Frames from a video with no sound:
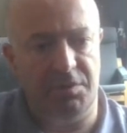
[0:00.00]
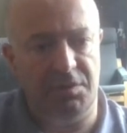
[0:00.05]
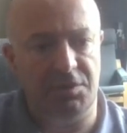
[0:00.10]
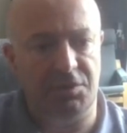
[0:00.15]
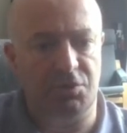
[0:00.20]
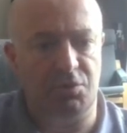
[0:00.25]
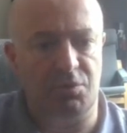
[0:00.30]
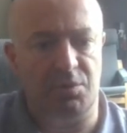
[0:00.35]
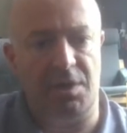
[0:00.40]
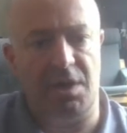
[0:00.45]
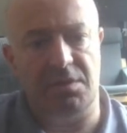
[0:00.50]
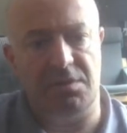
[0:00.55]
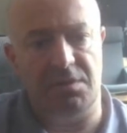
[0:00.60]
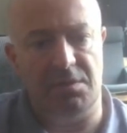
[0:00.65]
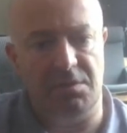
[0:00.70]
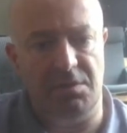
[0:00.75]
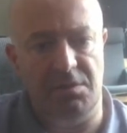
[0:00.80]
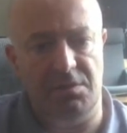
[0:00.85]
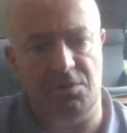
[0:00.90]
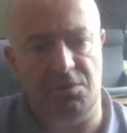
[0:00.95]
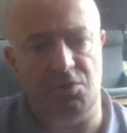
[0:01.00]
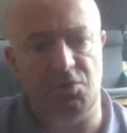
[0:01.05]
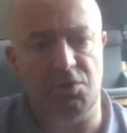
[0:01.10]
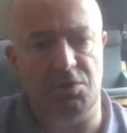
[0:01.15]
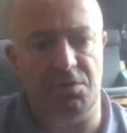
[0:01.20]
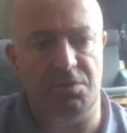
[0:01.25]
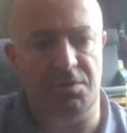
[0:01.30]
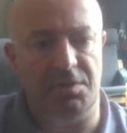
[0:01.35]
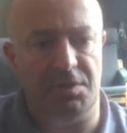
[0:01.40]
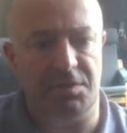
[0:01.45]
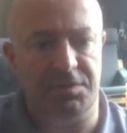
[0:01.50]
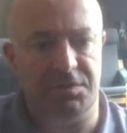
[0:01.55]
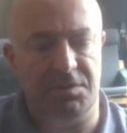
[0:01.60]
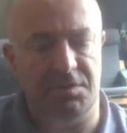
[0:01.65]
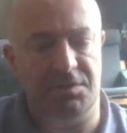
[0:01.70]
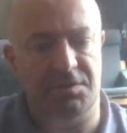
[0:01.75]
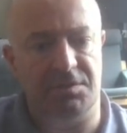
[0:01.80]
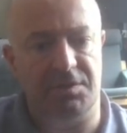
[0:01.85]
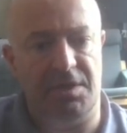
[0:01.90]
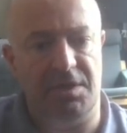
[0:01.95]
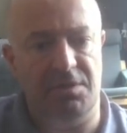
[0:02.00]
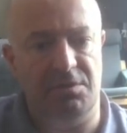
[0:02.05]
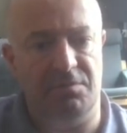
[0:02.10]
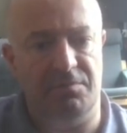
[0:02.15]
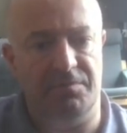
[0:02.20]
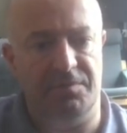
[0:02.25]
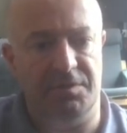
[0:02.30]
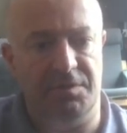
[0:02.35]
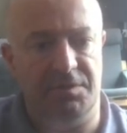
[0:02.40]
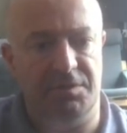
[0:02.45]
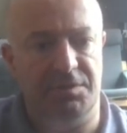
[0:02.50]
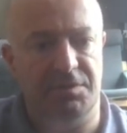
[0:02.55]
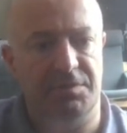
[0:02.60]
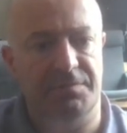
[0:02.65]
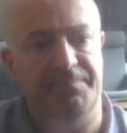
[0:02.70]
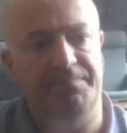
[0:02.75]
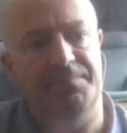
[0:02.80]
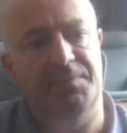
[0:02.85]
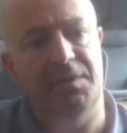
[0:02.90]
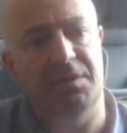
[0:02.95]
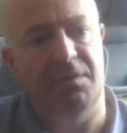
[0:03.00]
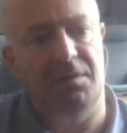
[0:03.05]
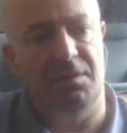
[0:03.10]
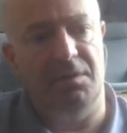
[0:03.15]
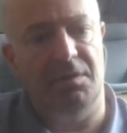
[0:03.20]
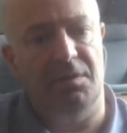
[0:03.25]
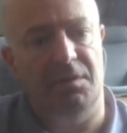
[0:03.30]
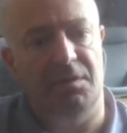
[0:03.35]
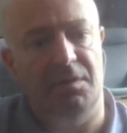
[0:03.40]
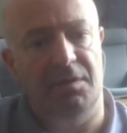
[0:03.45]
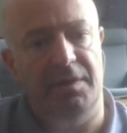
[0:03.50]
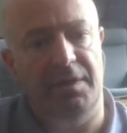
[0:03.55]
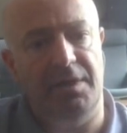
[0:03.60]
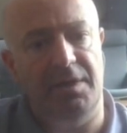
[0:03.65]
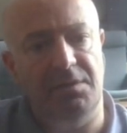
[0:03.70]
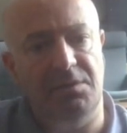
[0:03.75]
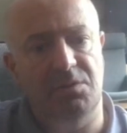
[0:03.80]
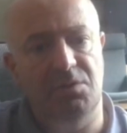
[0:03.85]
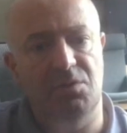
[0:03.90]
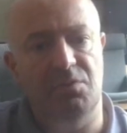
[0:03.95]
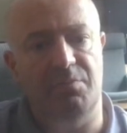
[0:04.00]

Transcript: to extract that integer that's inside of this and do